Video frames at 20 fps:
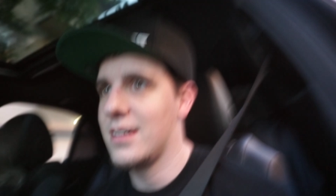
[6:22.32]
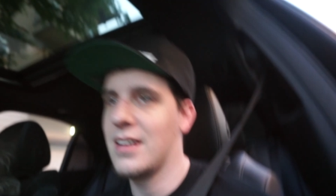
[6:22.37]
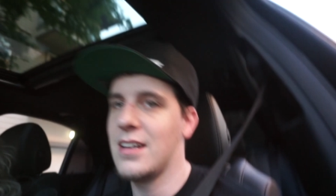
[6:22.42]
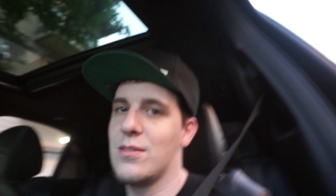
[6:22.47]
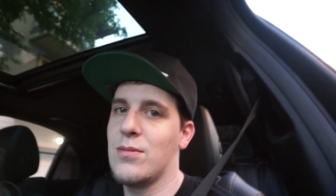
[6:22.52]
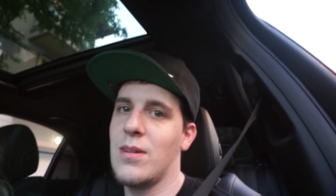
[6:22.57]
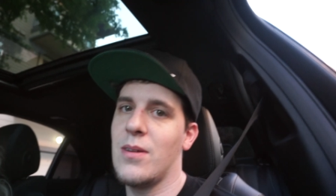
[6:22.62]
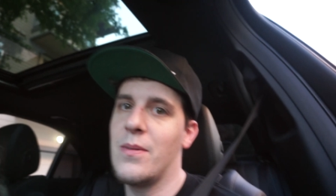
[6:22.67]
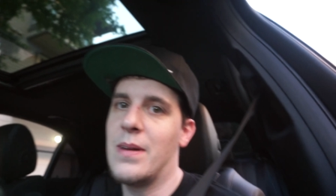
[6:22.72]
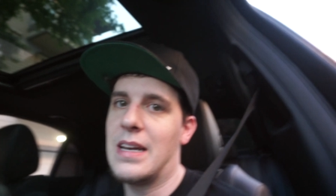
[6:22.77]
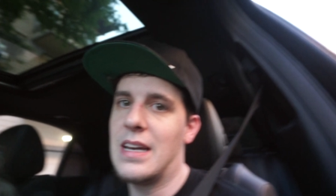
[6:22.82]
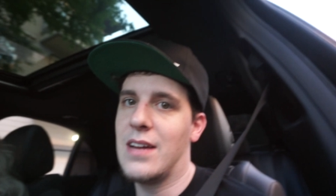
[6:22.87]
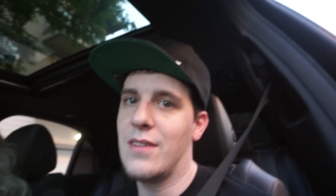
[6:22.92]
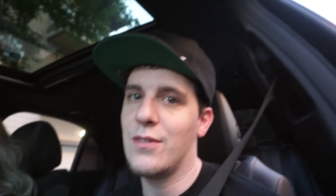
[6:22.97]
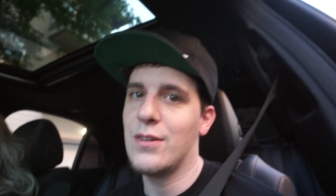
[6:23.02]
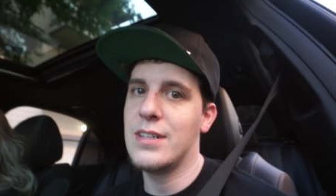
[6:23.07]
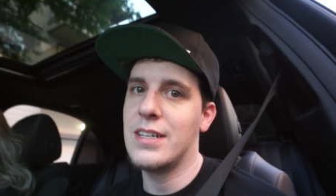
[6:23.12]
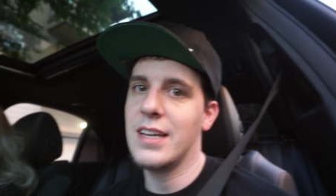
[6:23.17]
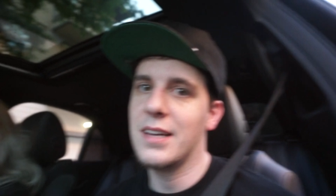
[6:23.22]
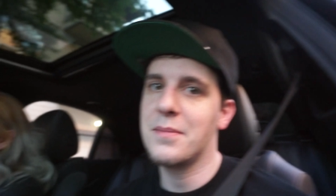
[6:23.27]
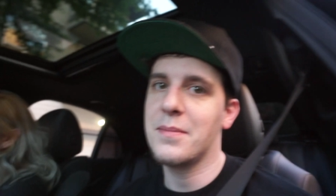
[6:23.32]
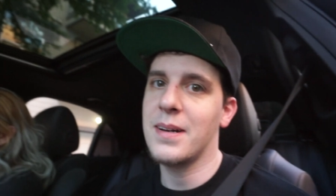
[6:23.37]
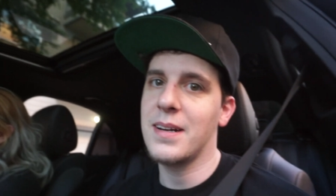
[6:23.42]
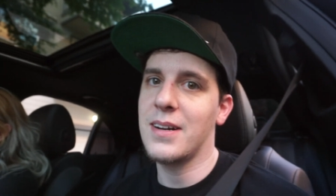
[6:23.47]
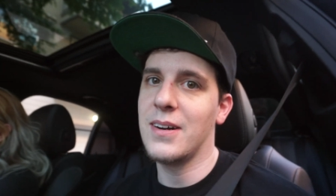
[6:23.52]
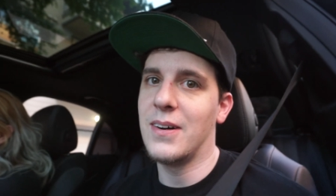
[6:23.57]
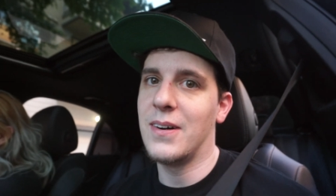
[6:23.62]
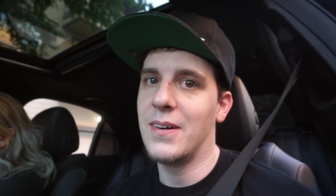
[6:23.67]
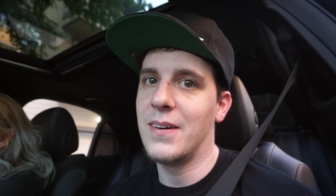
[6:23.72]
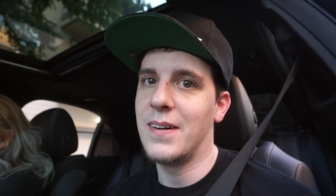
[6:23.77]
That's why we never take my
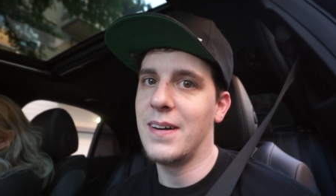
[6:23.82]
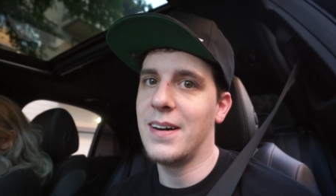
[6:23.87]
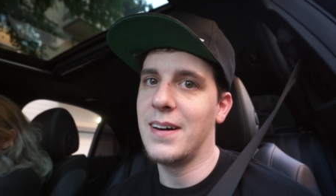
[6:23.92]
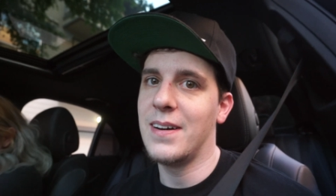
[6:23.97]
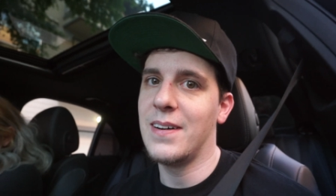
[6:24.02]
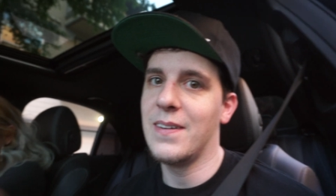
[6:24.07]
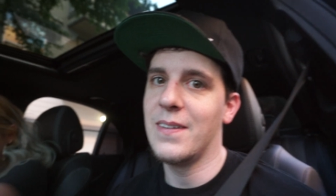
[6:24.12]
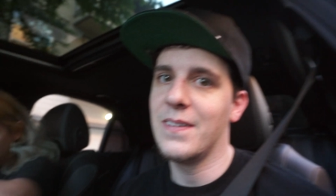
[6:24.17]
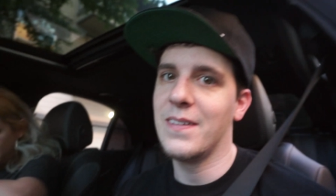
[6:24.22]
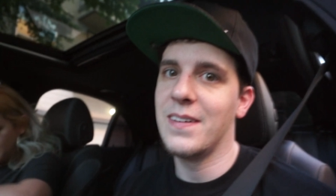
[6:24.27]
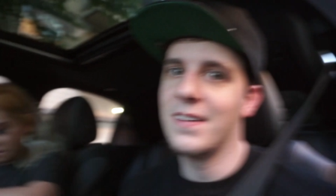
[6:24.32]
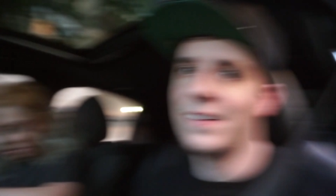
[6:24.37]
car out.